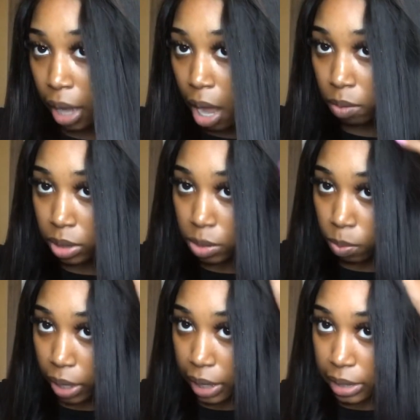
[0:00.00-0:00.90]
countless
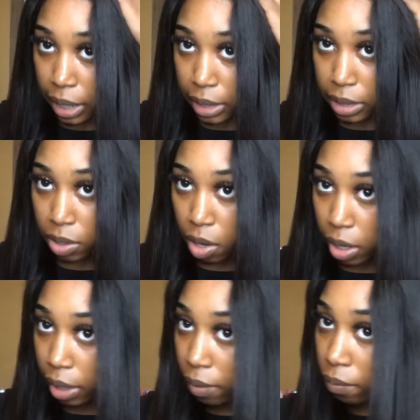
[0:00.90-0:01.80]
wigs, and I just
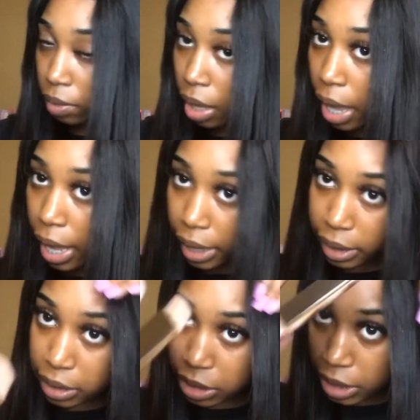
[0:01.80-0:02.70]
thought
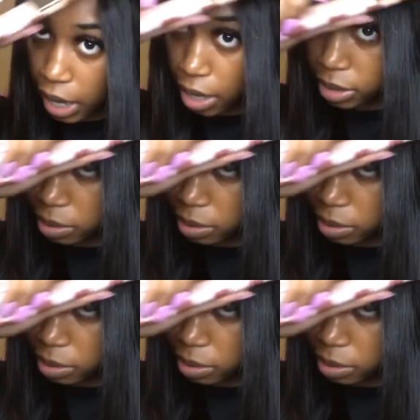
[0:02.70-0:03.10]
I'd share